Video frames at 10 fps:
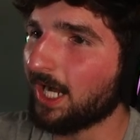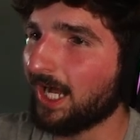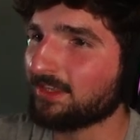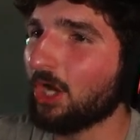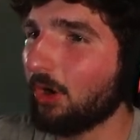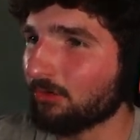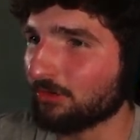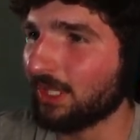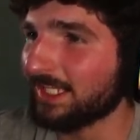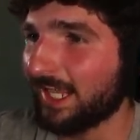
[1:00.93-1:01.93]
I
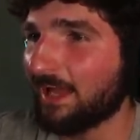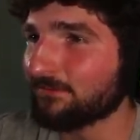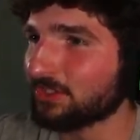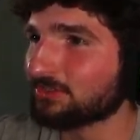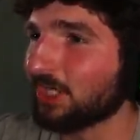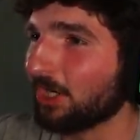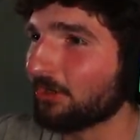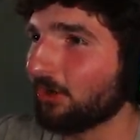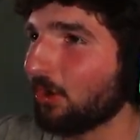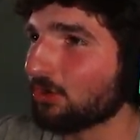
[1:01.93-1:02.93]
don't like having to
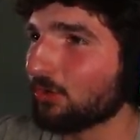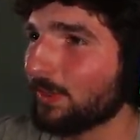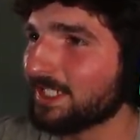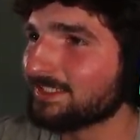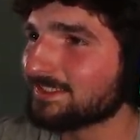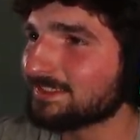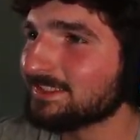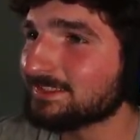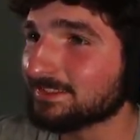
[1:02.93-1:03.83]
turn all the way to see